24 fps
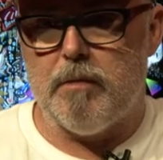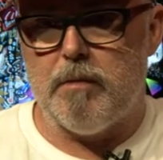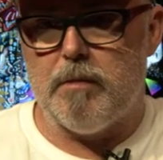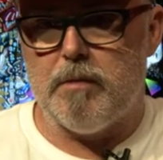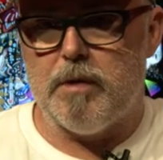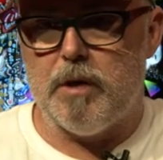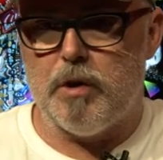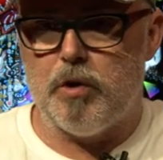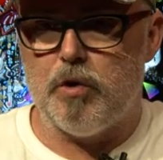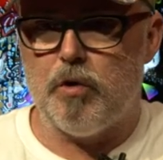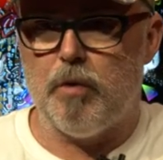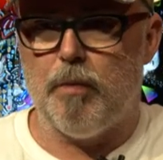
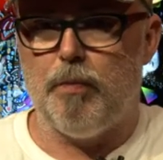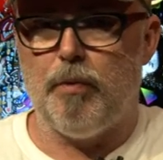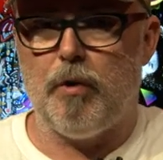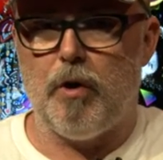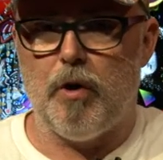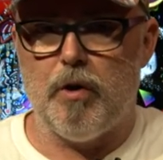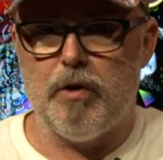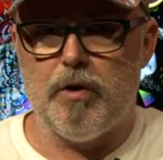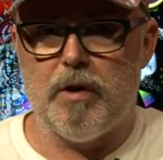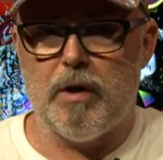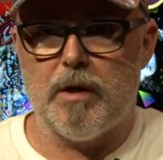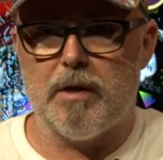digital
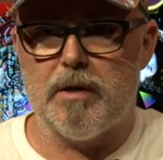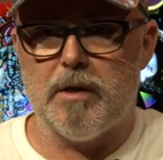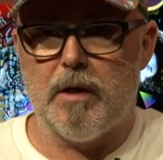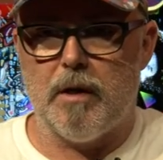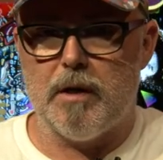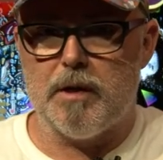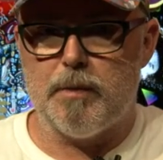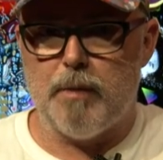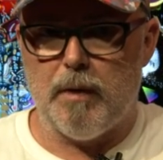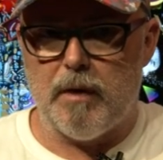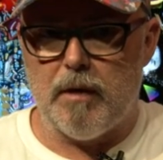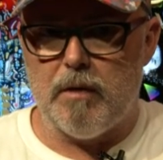projects that I
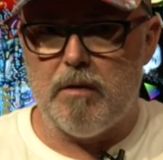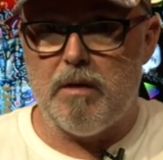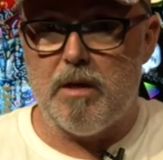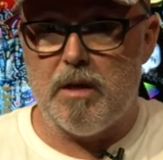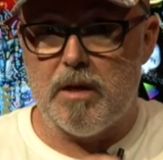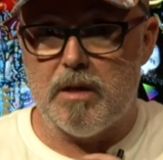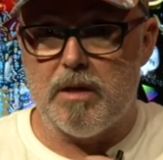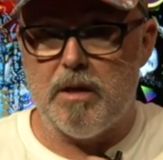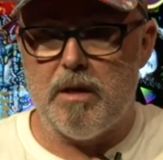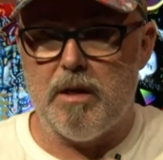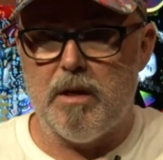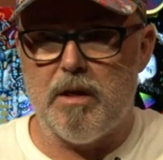spent
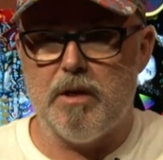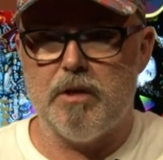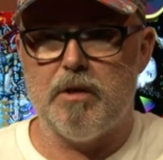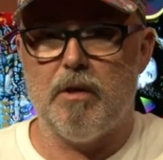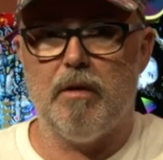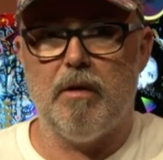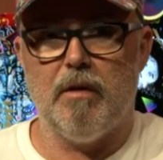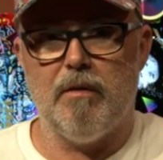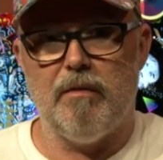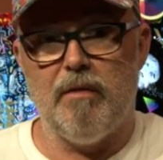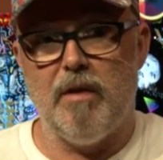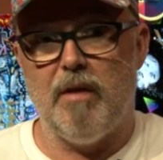years and years on
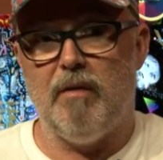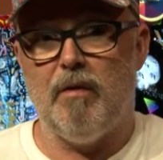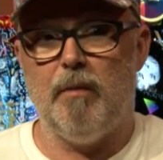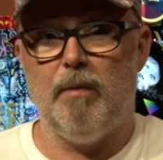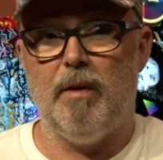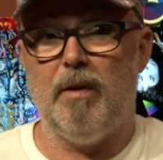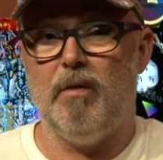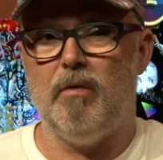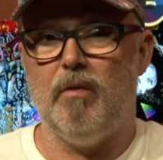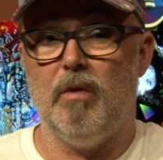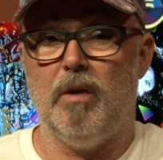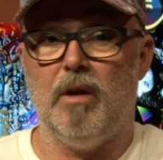that have never
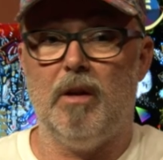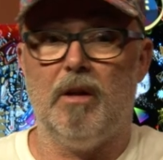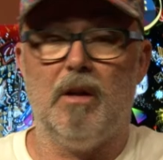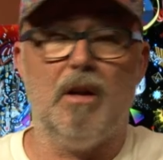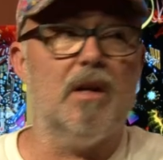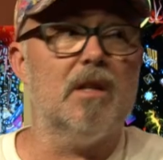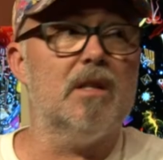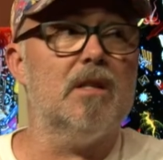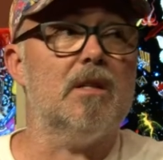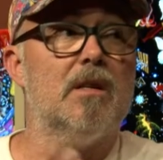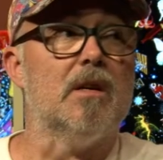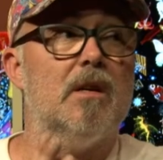been
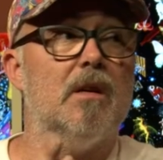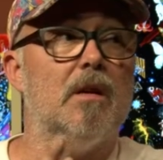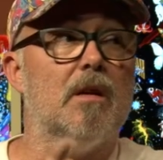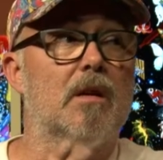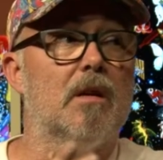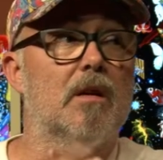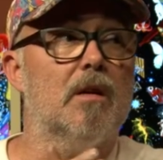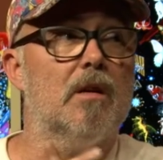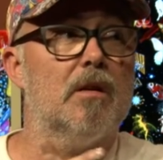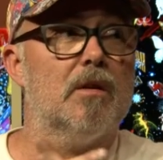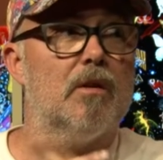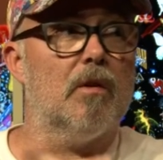realized.
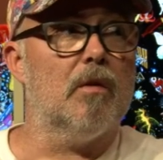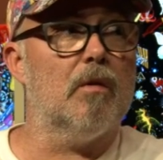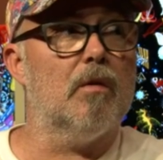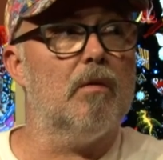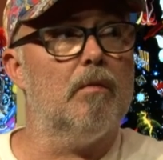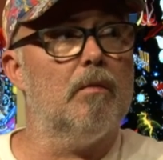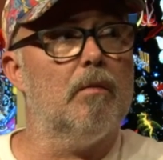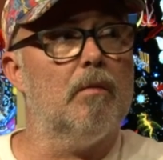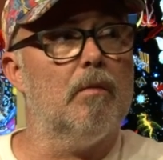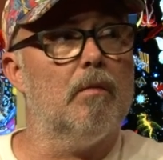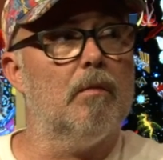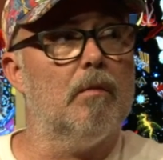So
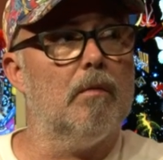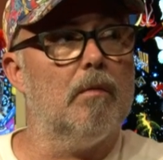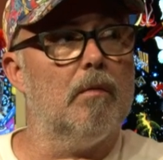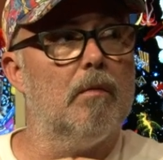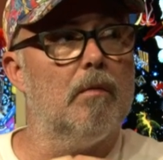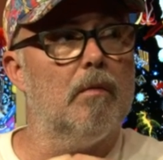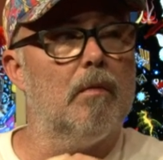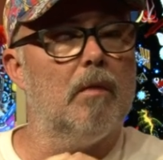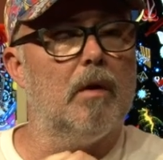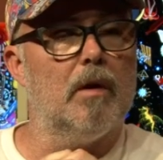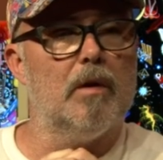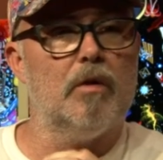
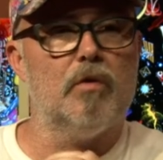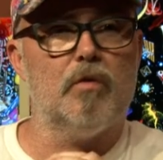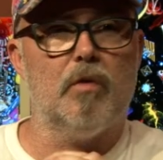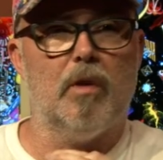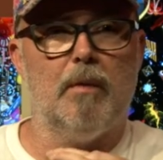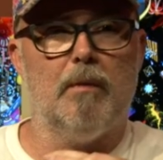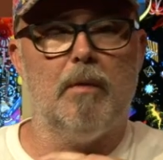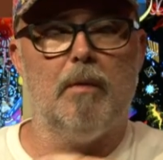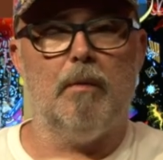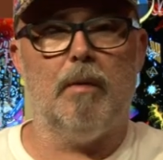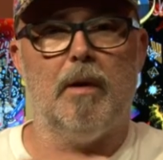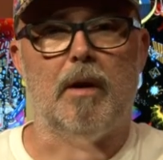I
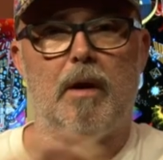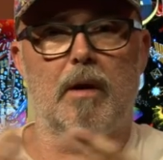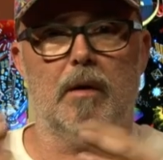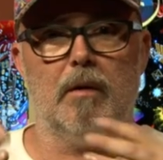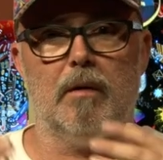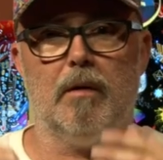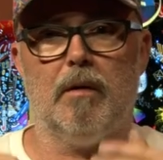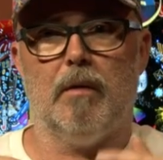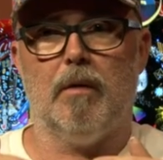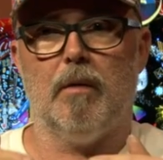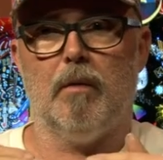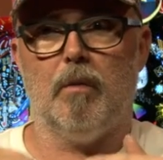dream about,
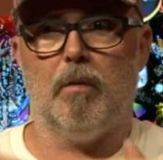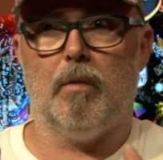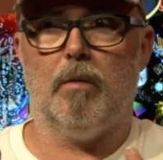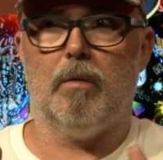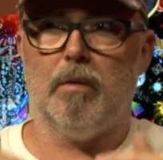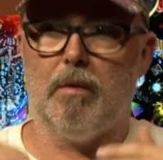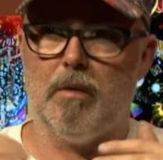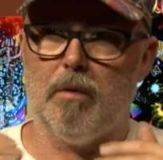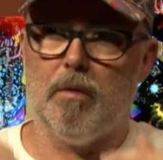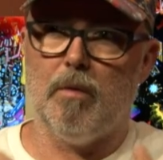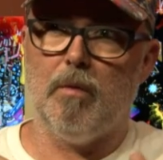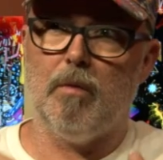
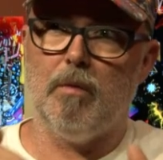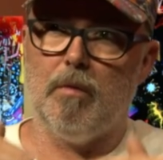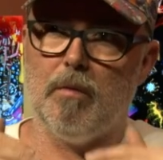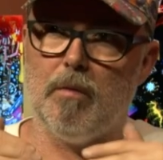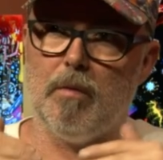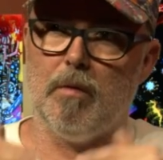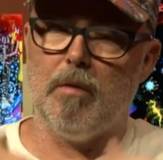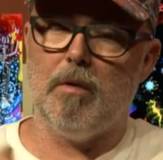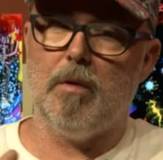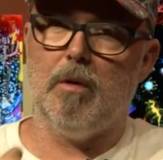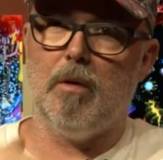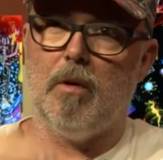
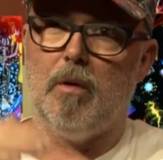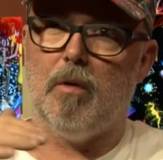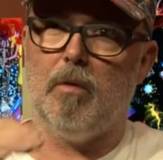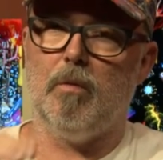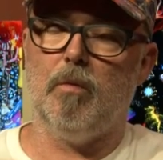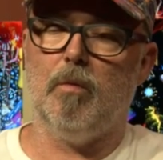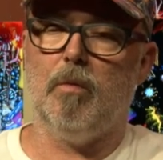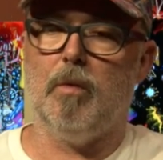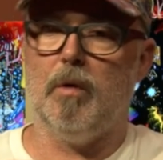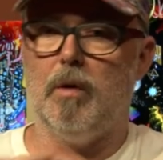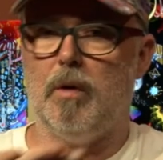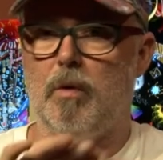you know,
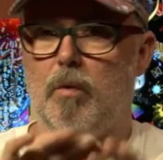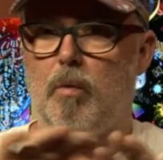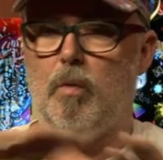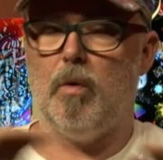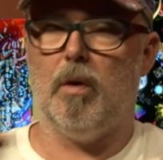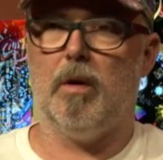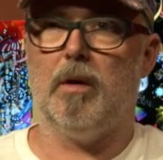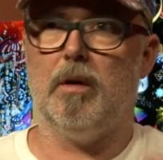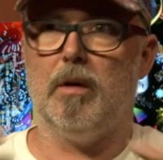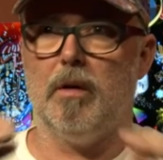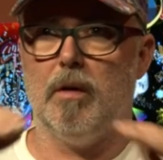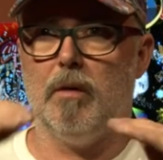in
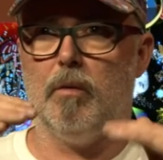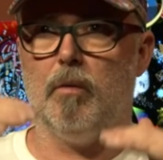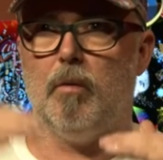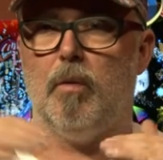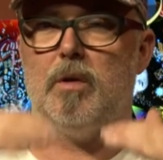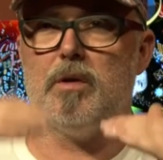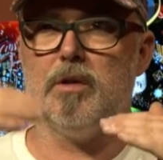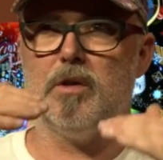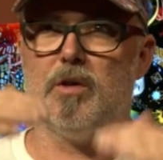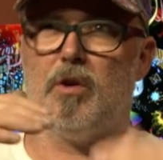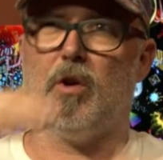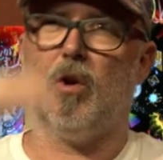what
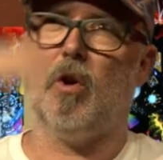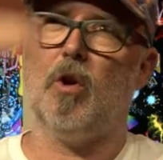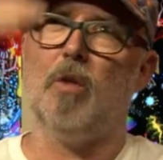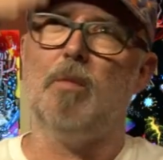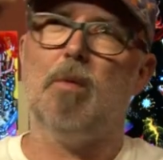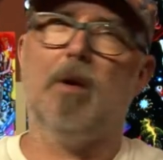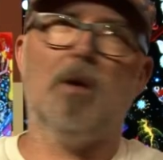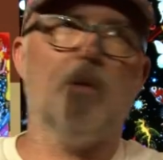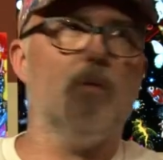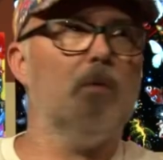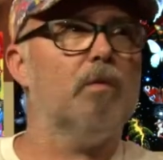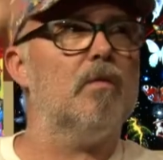what scope
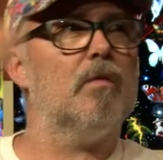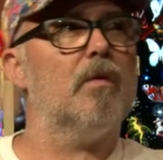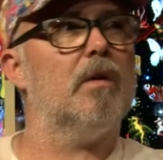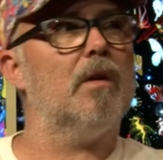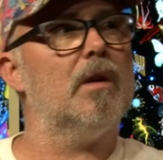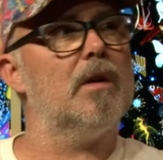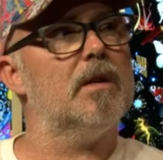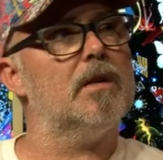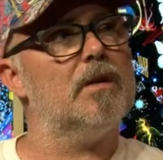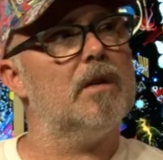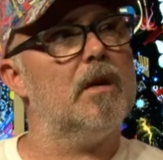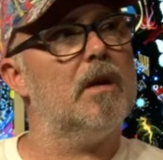I would
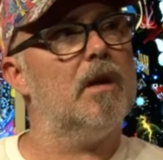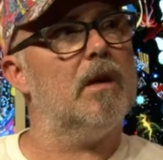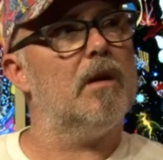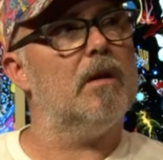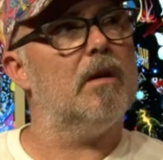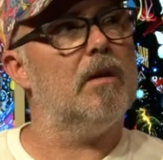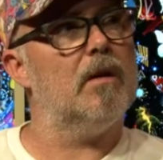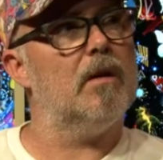realize. Yeah. That,